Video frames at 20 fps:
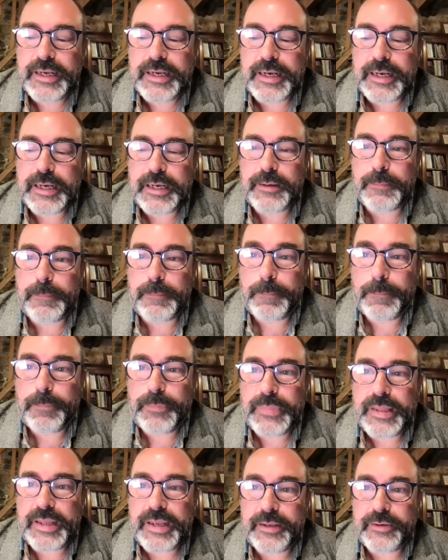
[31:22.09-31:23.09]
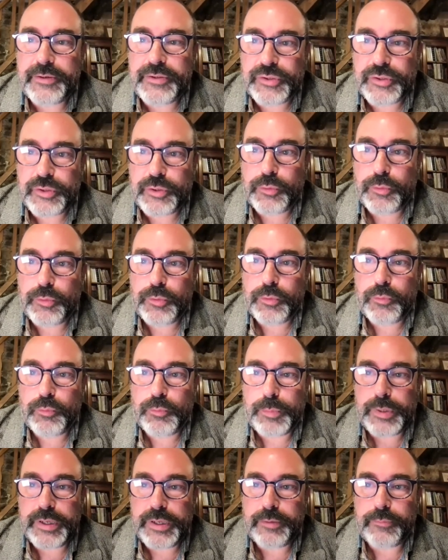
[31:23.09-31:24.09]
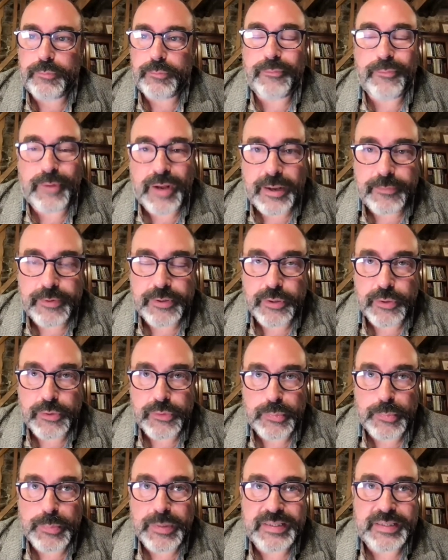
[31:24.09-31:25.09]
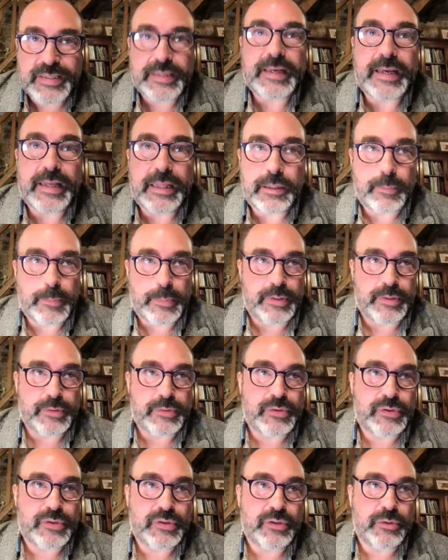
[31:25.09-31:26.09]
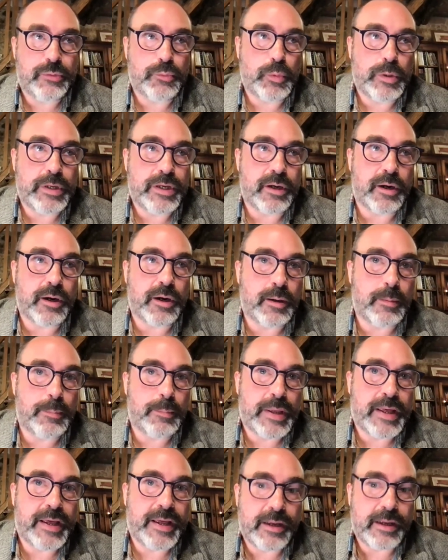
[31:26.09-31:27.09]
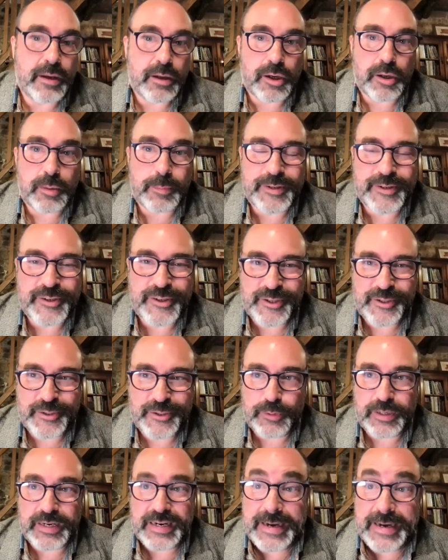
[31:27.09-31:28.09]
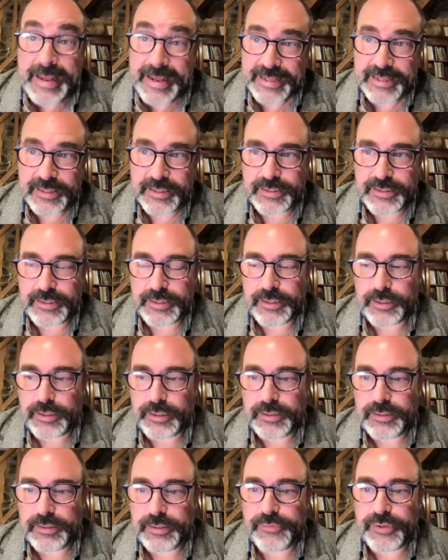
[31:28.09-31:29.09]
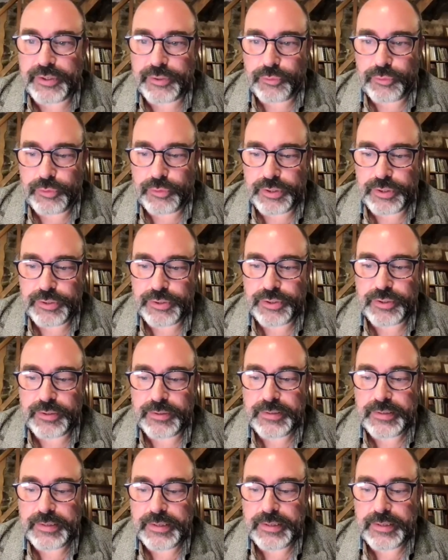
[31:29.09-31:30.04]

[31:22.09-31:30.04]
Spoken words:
And so in reviving those missing elements, we are paying homage to and enhancing a living tradition.